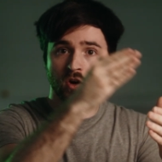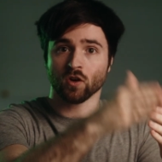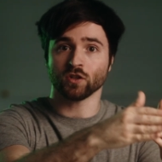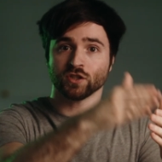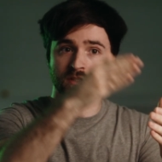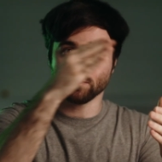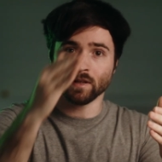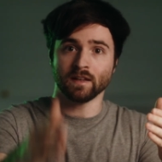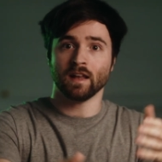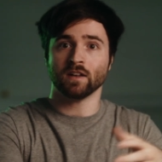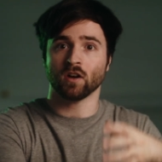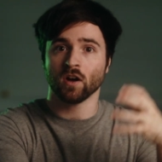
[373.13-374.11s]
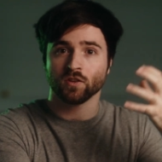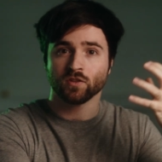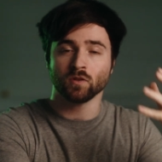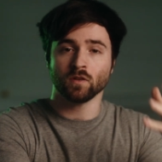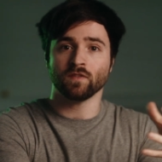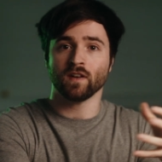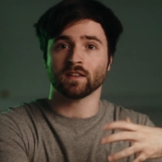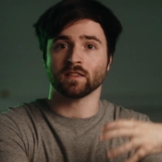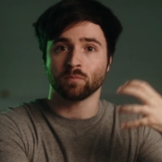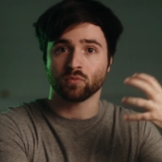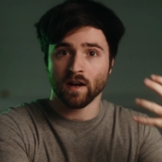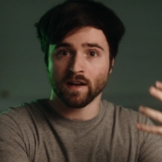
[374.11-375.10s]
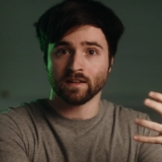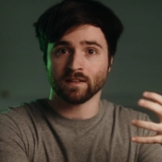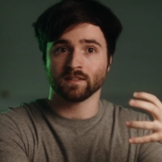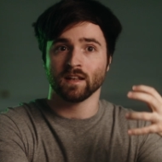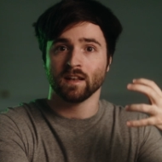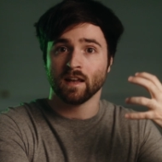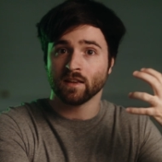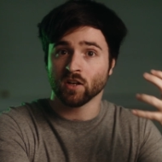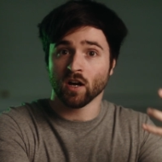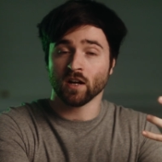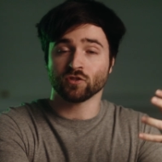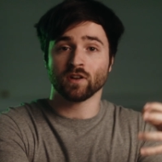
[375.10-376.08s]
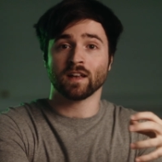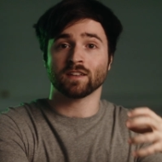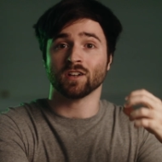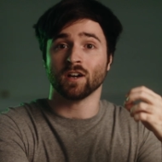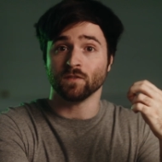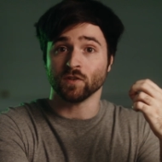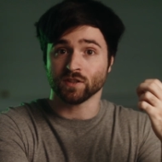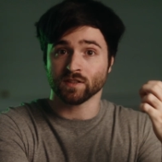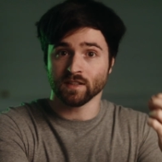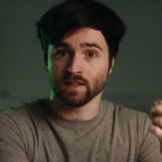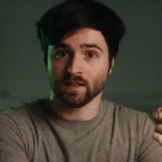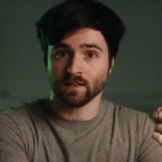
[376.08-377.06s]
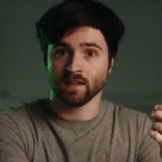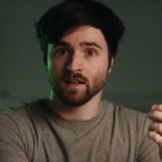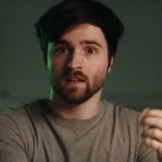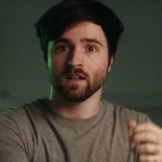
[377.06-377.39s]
RGB and also affect the brightness and the contrast of your scene.